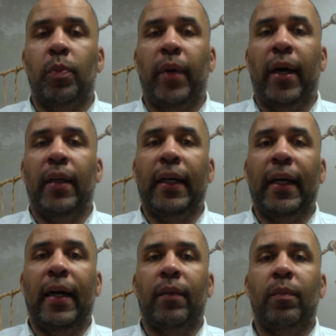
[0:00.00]
But
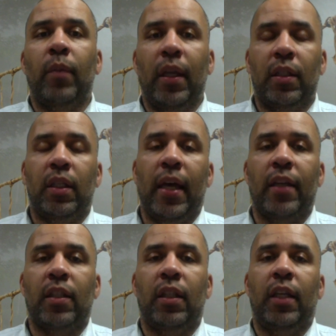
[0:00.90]

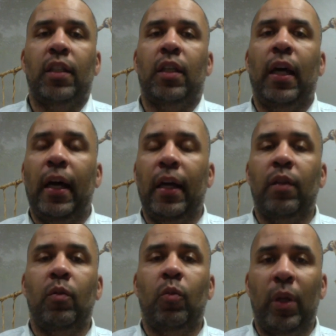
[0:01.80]
NCS needs
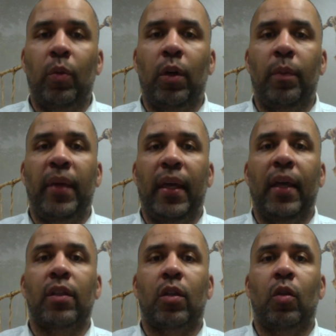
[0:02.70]
to. We will be
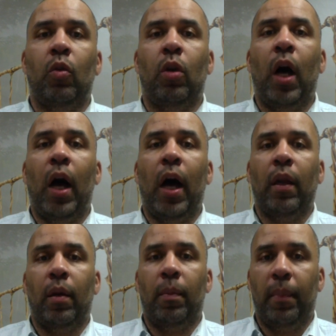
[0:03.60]
in school
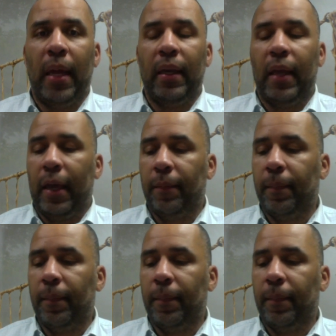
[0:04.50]
on Monday.